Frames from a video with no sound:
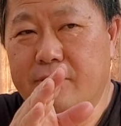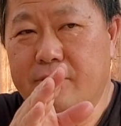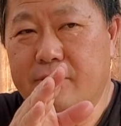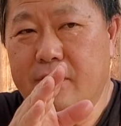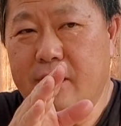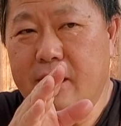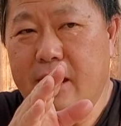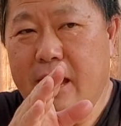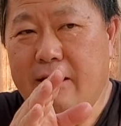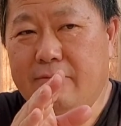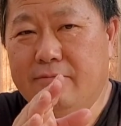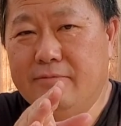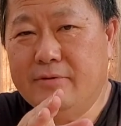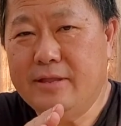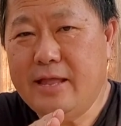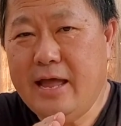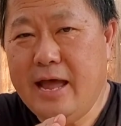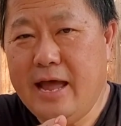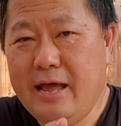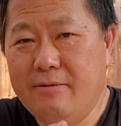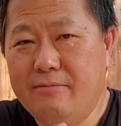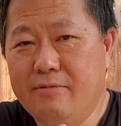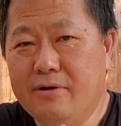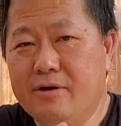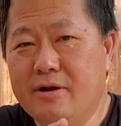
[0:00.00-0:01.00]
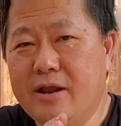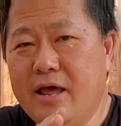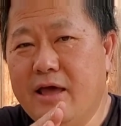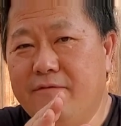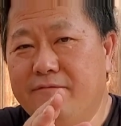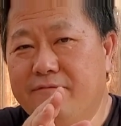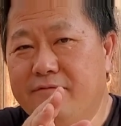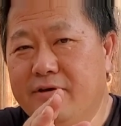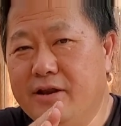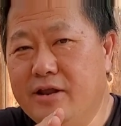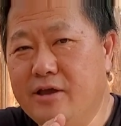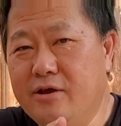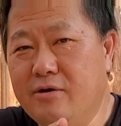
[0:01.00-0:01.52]
after that, we're going to have
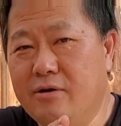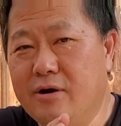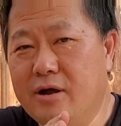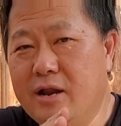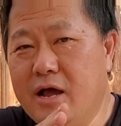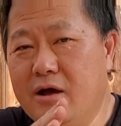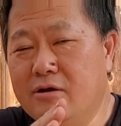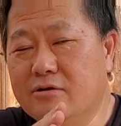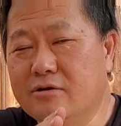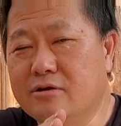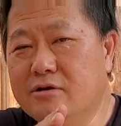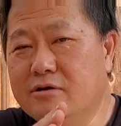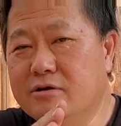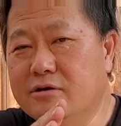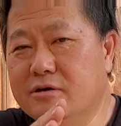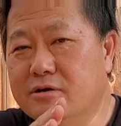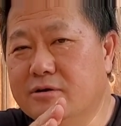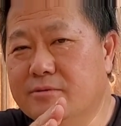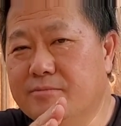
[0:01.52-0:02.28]
video on how to cook